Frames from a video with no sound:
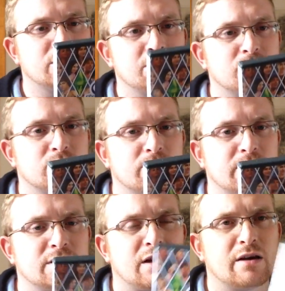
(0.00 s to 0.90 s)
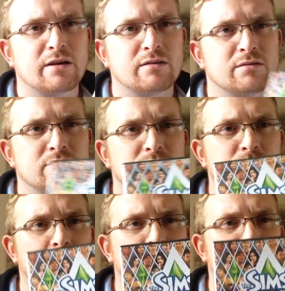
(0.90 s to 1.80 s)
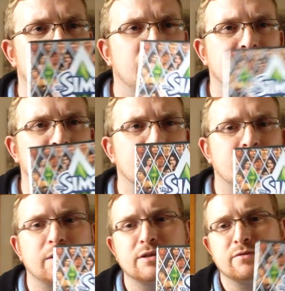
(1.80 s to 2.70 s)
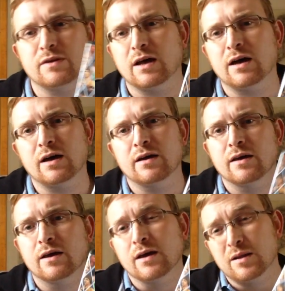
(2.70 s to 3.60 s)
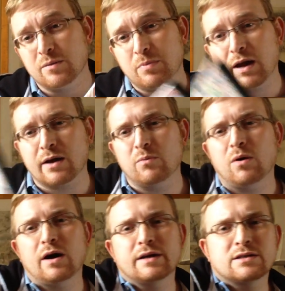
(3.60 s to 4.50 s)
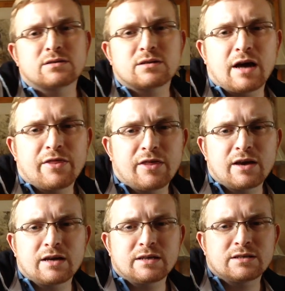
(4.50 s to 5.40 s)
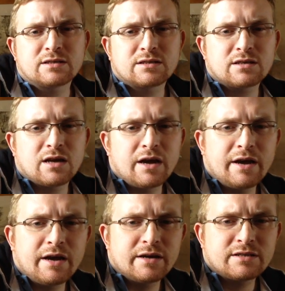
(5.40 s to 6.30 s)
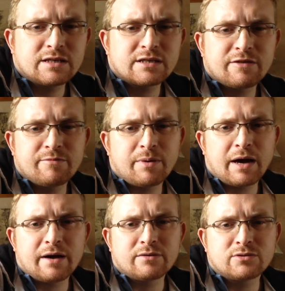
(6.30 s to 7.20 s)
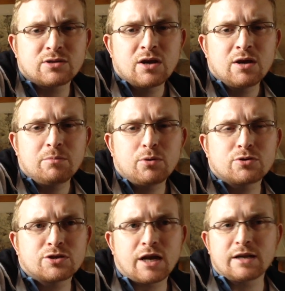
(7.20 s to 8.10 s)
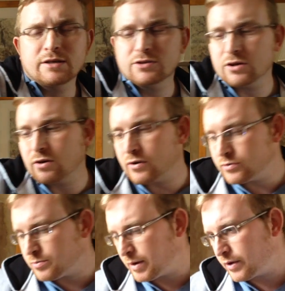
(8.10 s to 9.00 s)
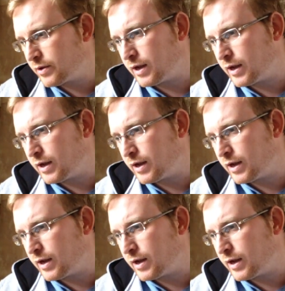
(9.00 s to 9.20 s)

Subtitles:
Sims 3 is like 12-15 quid, something like that. The black and whites I think is £6-7. Porsche Challenge I'll go into my own